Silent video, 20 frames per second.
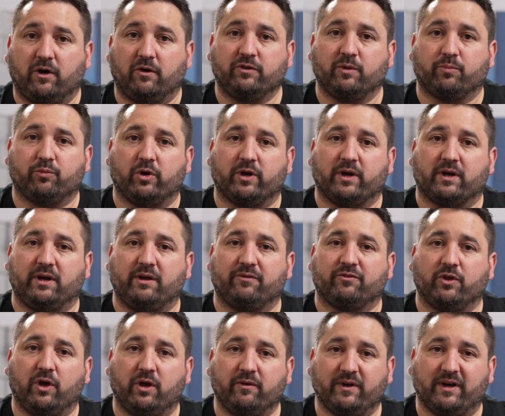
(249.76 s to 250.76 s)
of the product
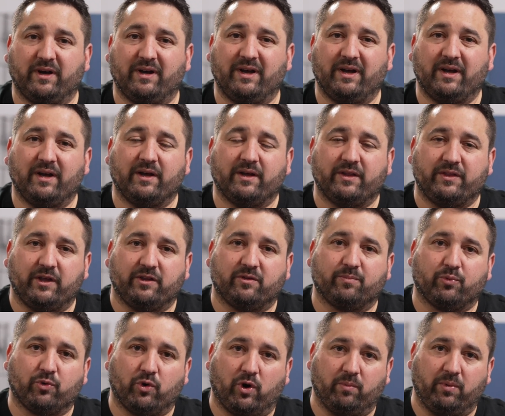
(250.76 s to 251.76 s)
left over, there's
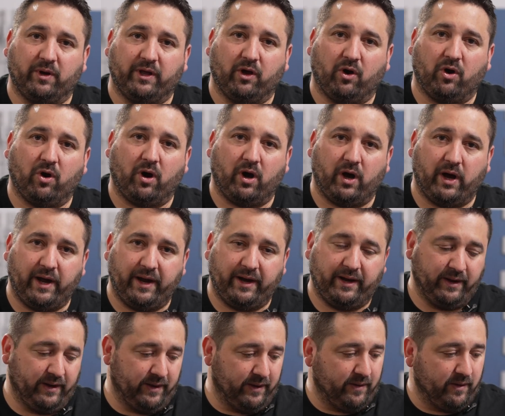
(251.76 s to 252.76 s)
probably a
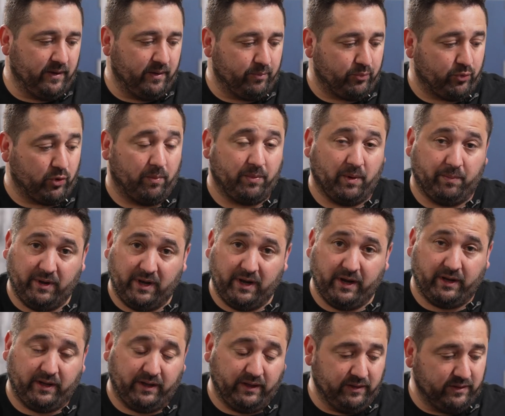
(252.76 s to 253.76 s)
high
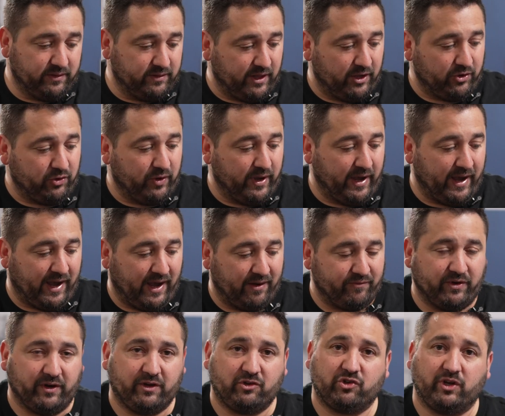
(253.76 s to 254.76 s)
probability that you
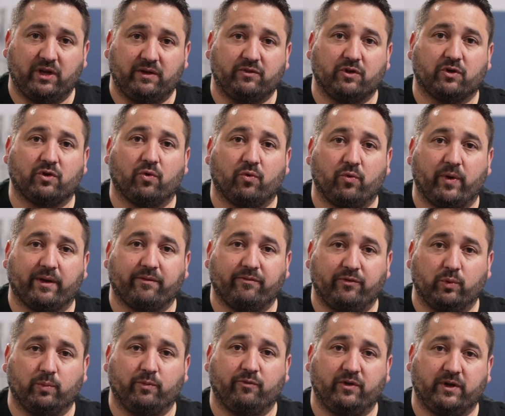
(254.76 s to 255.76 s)
haven't achieved the correct
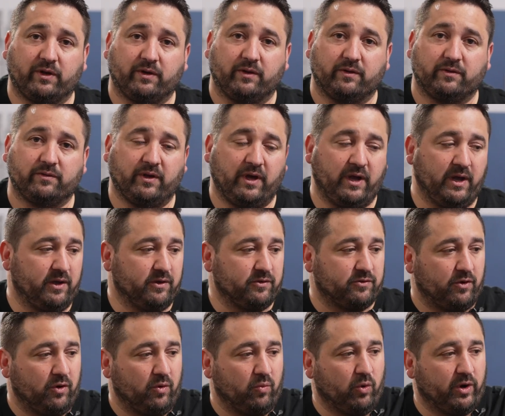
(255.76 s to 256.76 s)
film thickness.
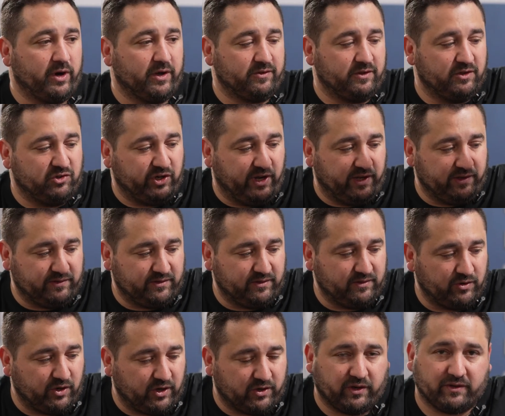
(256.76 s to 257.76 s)
So what I
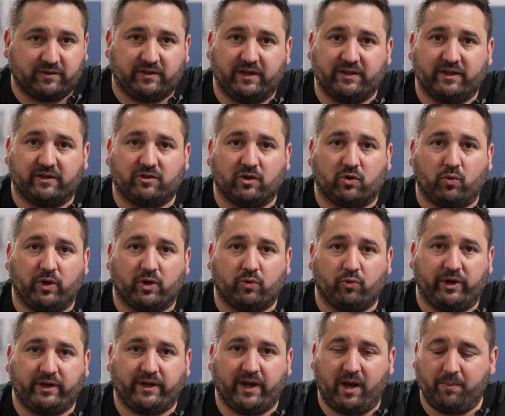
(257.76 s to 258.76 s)
suggest, like I said, that's a quick
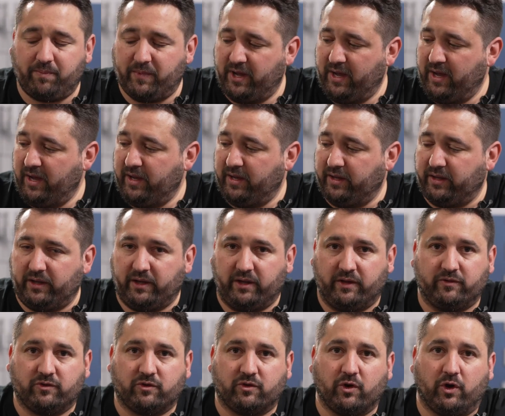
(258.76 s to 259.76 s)
recap,
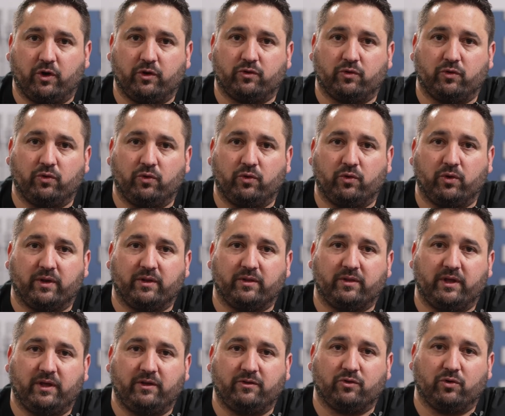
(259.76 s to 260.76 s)
is go to
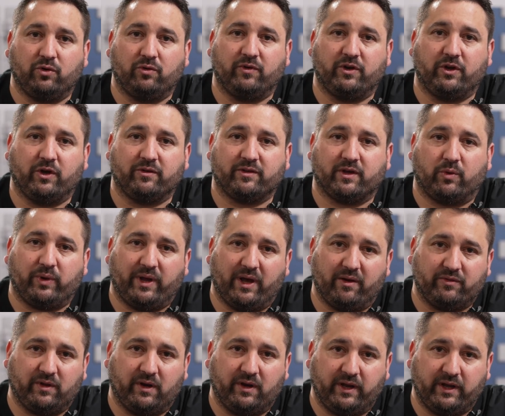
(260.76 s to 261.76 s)
these two videos that we
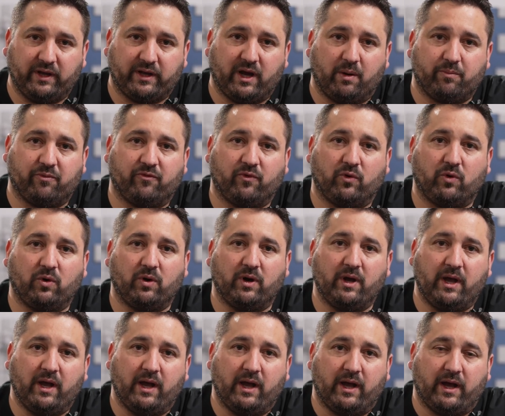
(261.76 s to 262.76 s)
have the link up for,
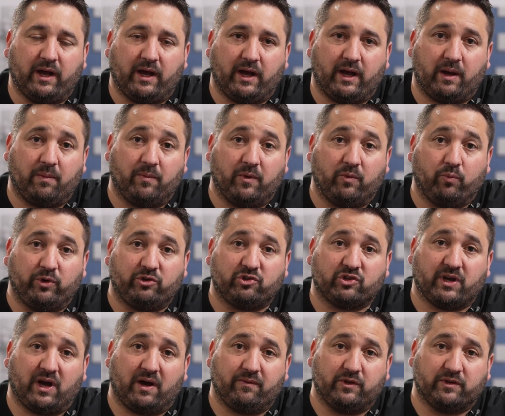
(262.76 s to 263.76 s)

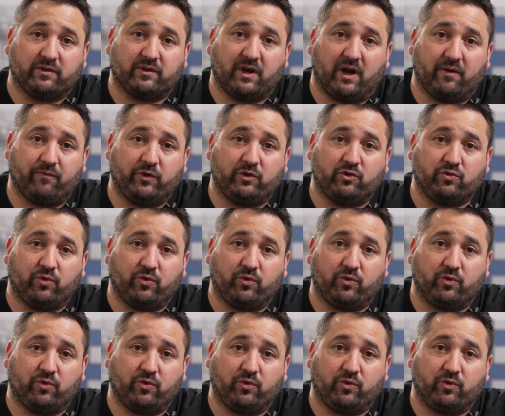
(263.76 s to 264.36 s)
which covers coverage